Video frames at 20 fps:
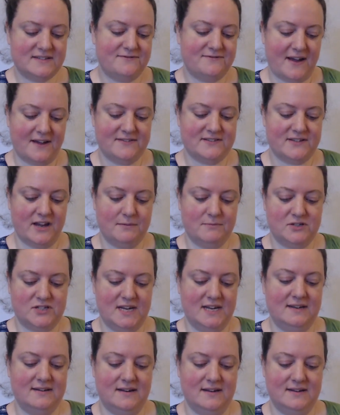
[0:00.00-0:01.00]
Pfaff sewing
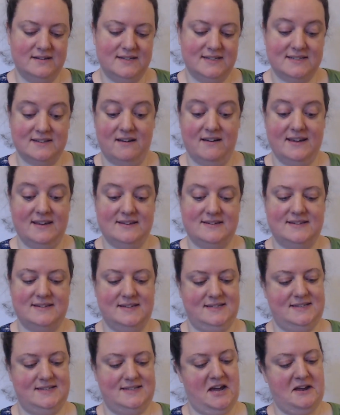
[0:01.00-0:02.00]
machine designed to
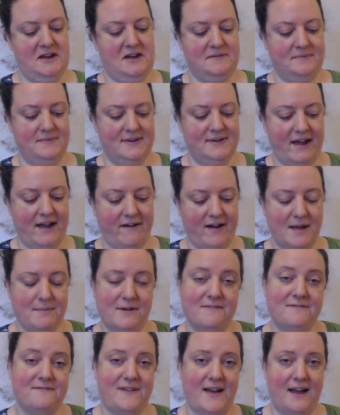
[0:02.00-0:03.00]
sew? Now, I'm
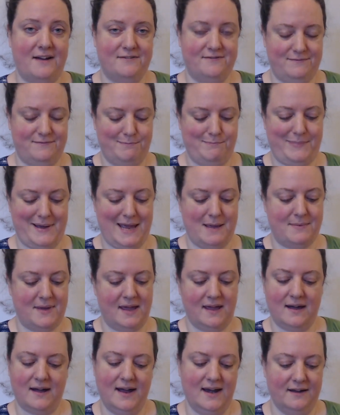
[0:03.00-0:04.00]
a Pfaff
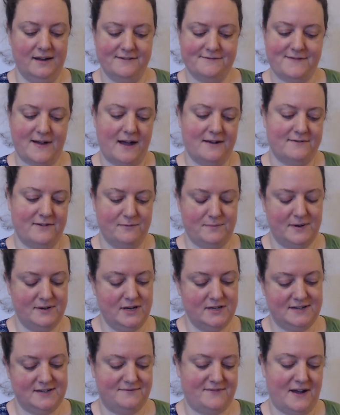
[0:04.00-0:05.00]
baby. I love Pfaff. I've been
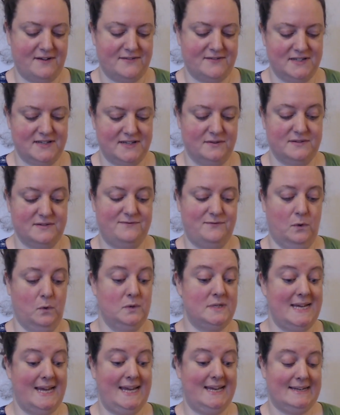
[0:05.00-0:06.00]
using Pfaff since I was
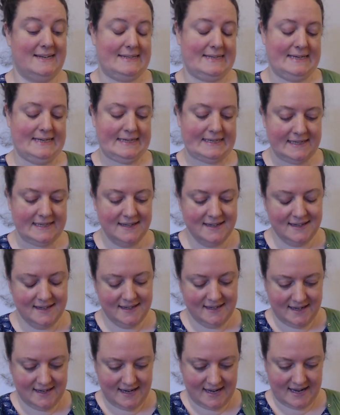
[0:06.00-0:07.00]
14, I think.
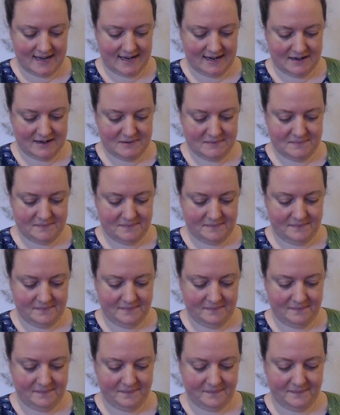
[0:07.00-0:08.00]

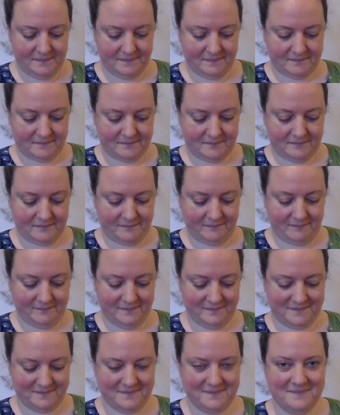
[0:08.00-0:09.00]
If you're Pfaff,
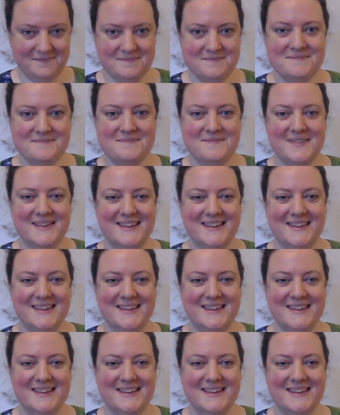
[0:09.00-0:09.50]
send us money.